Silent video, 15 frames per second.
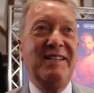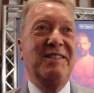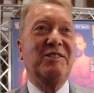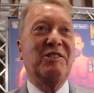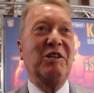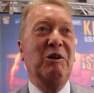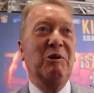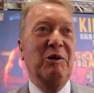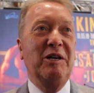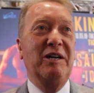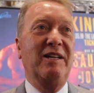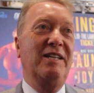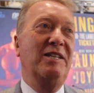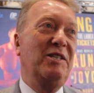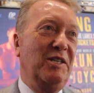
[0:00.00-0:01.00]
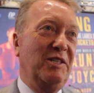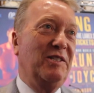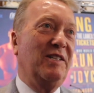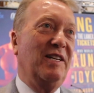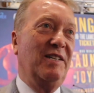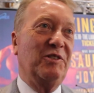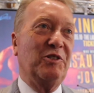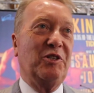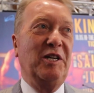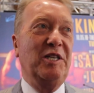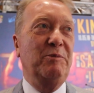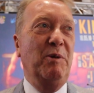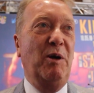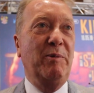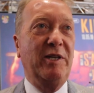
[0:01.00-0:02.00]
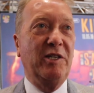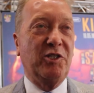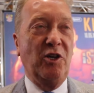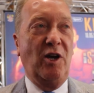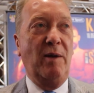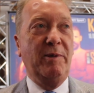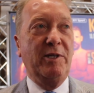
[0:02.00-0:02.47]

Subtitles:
So this is, as I say, his moment in time.